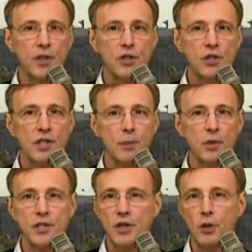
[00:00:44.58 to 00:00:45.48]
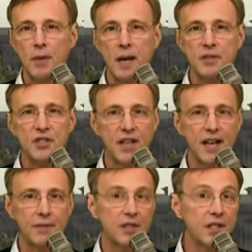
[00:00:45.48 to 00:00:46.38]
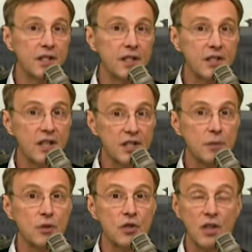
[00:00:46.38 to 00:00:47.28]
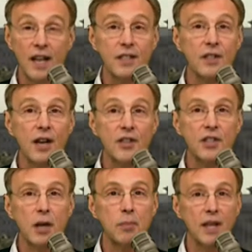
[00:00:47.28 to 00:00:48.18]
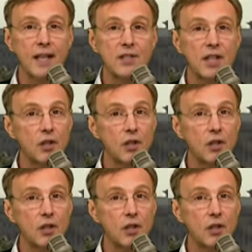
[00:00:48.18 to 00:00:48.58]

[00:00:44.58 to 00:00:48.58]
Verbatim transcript: Just like President Obama said, if these customers liked their health care plans,